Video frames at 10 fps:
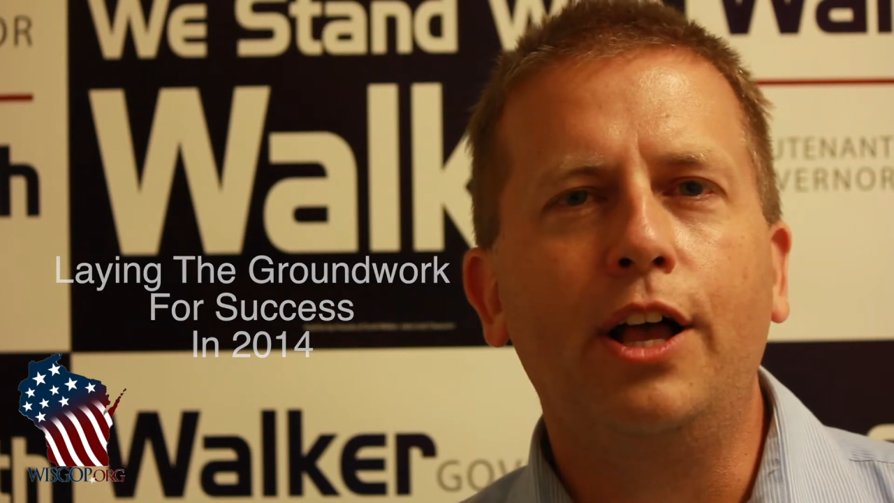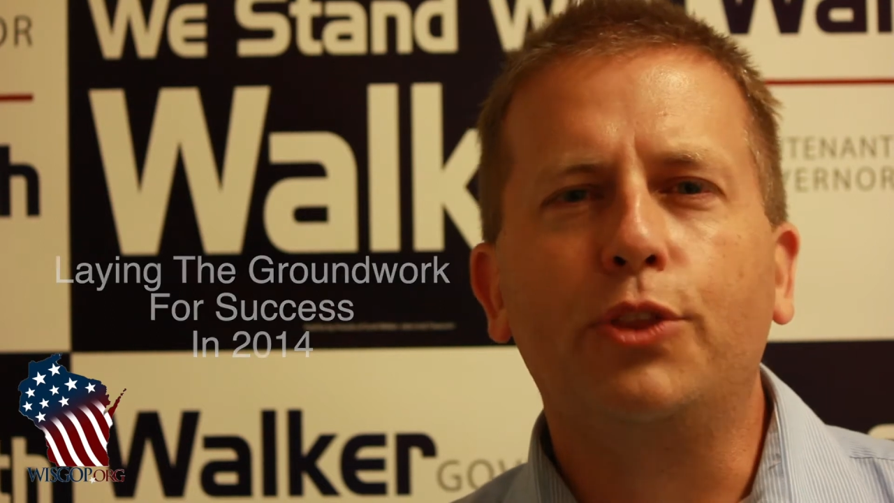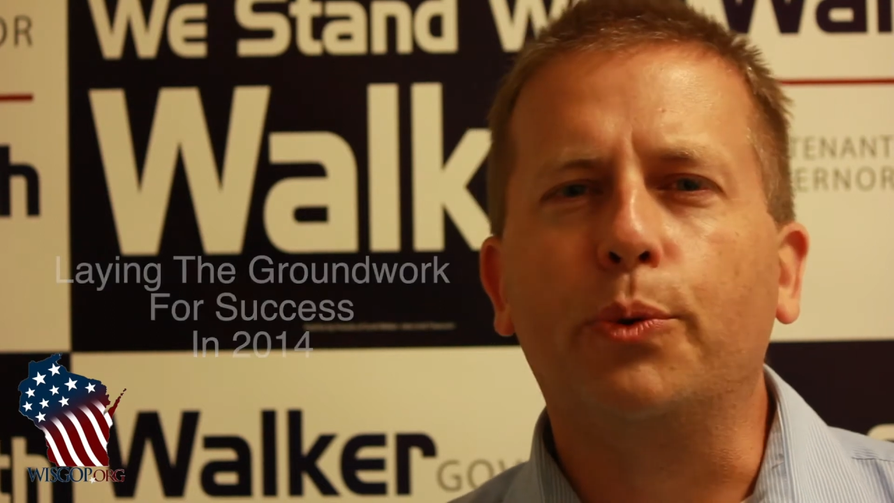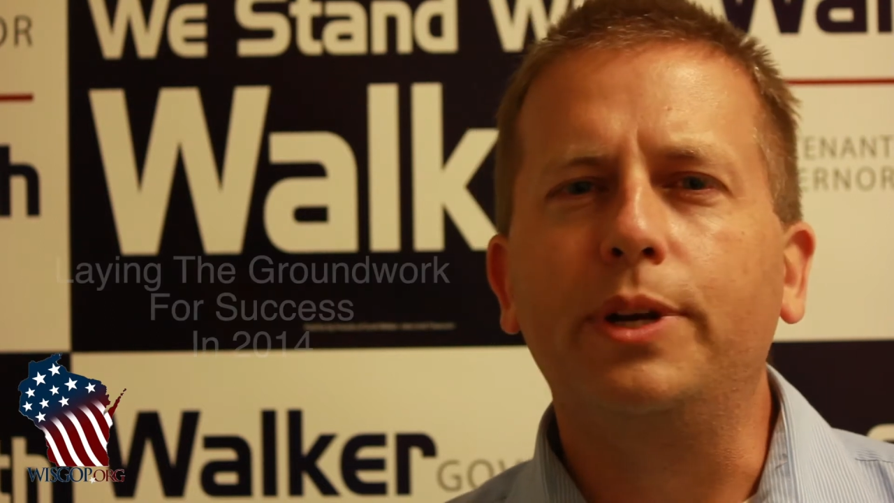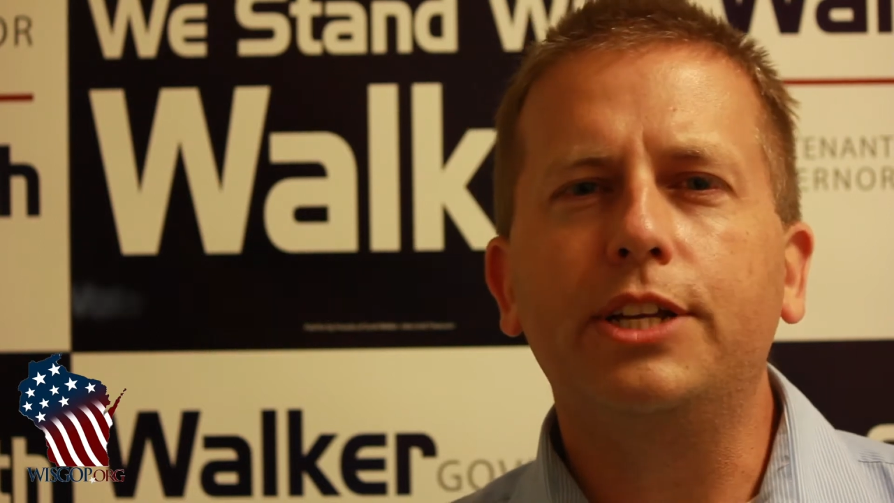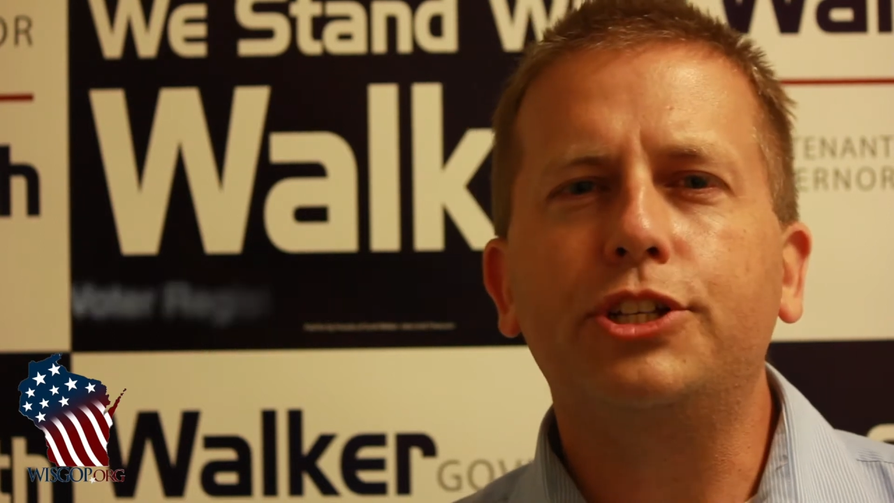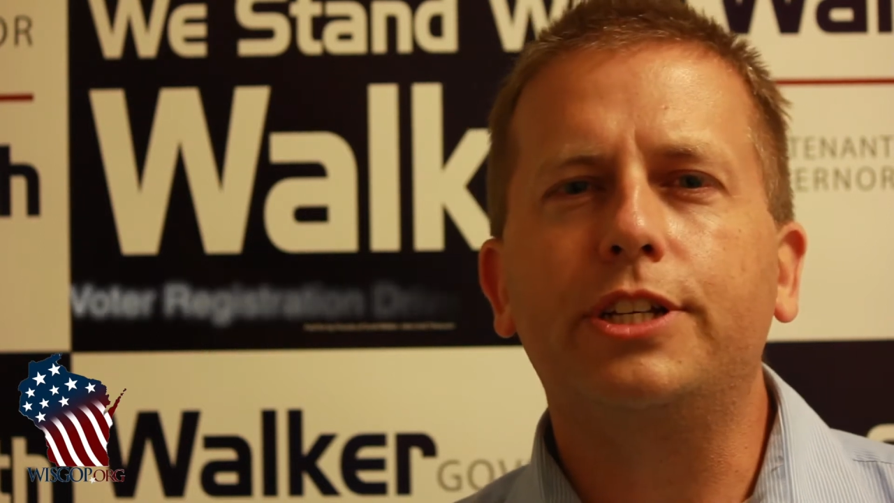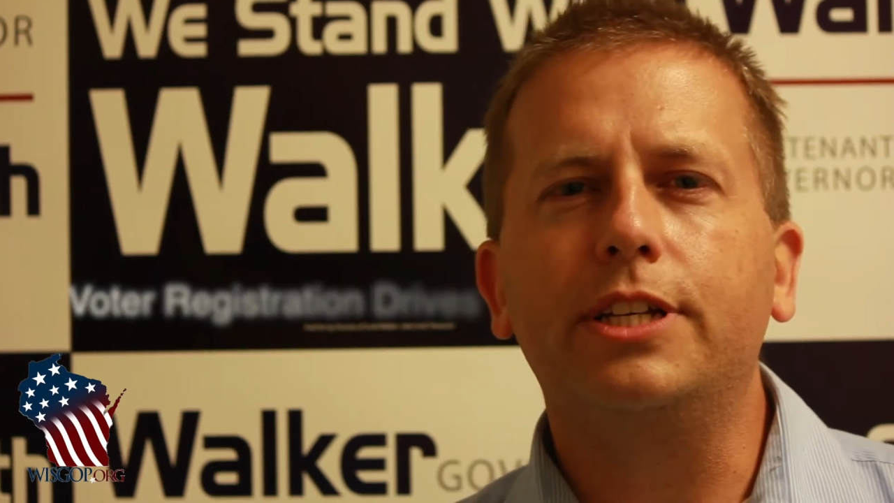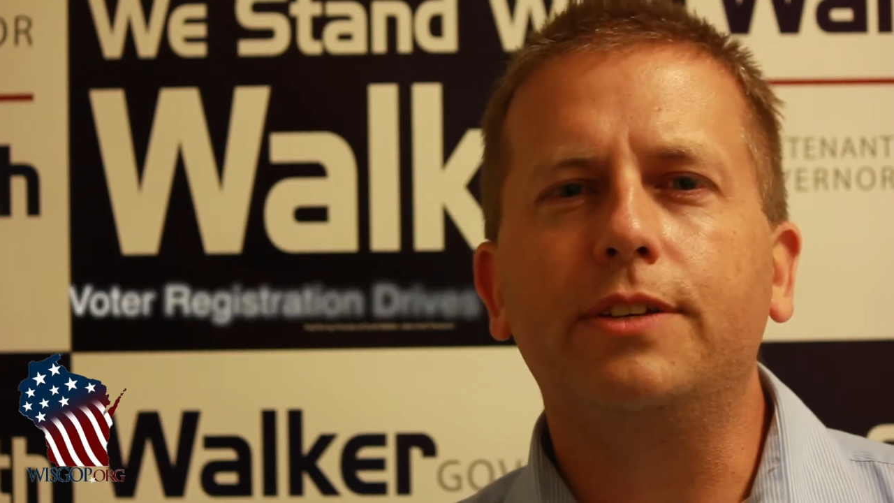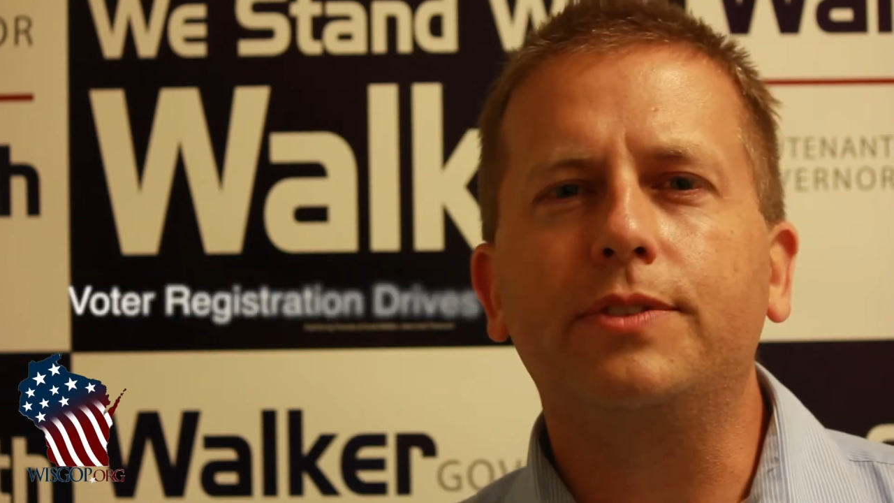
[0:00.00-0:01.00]
Through
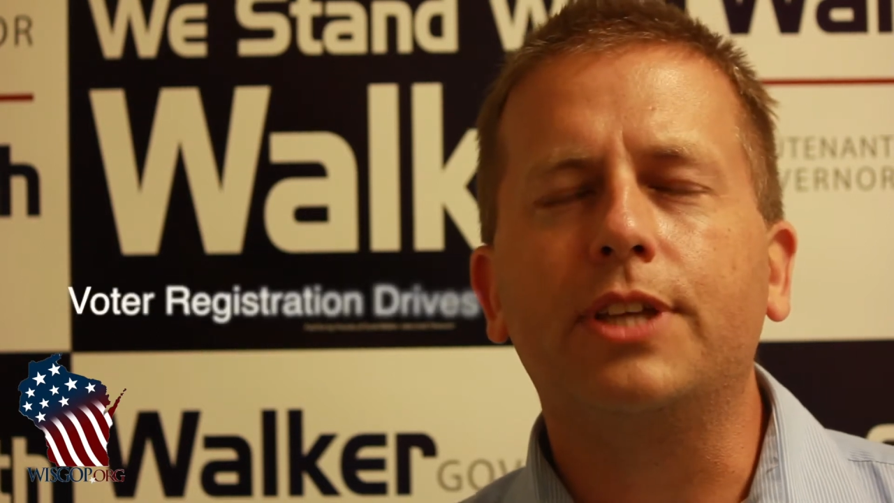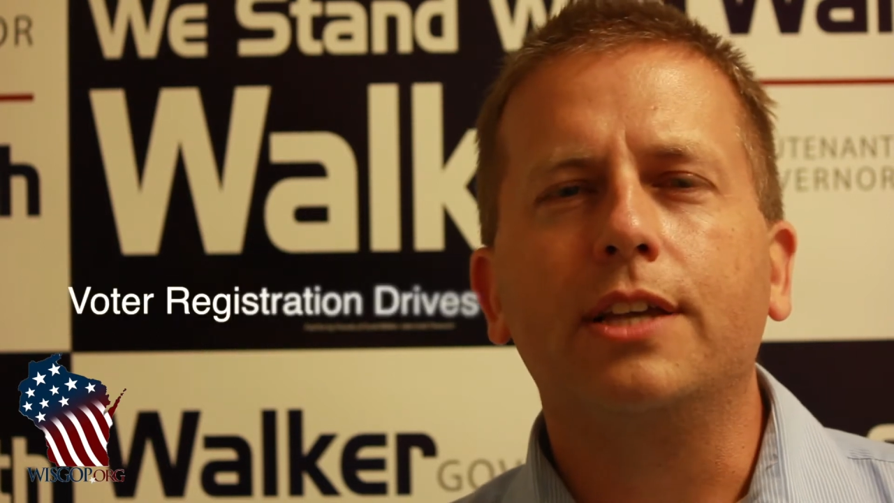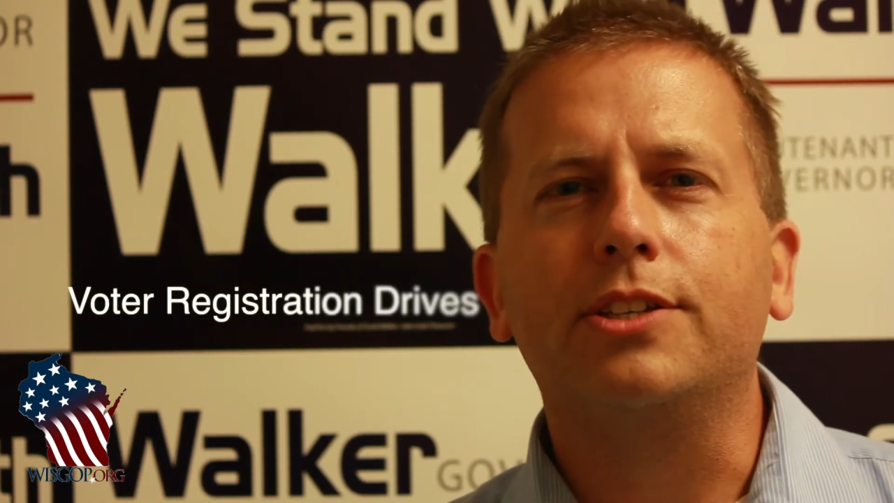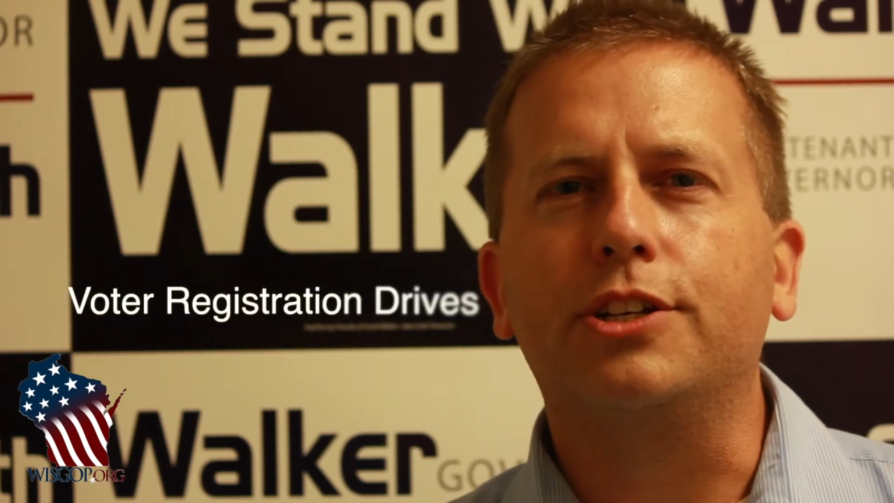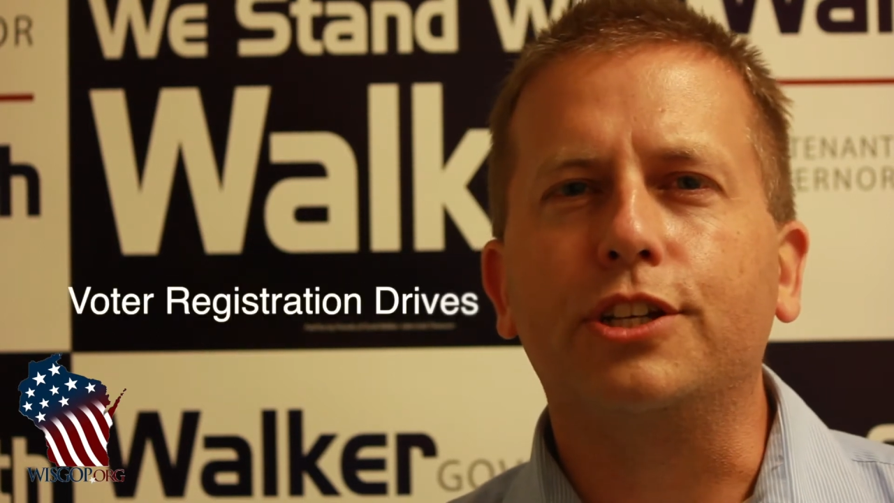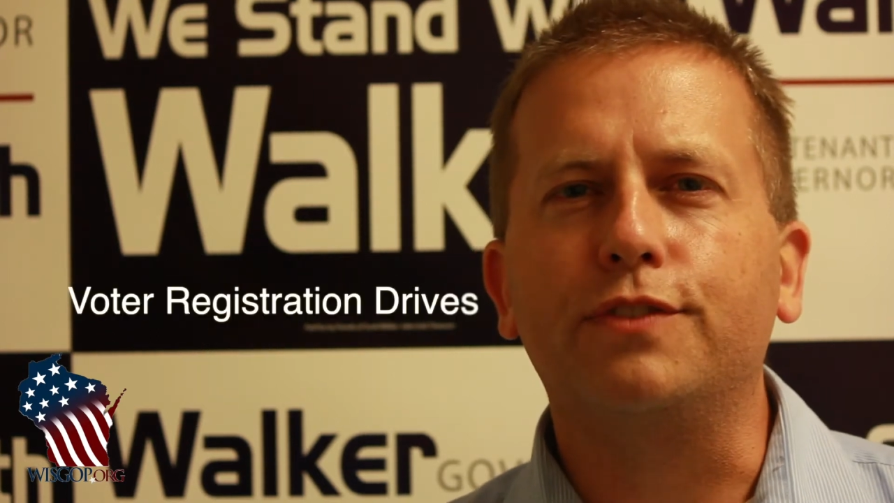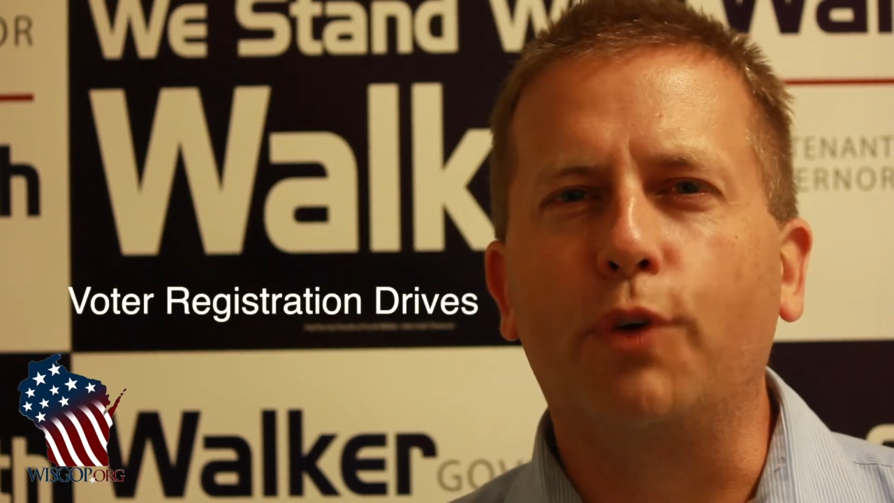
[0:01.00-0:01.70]
initiatives such as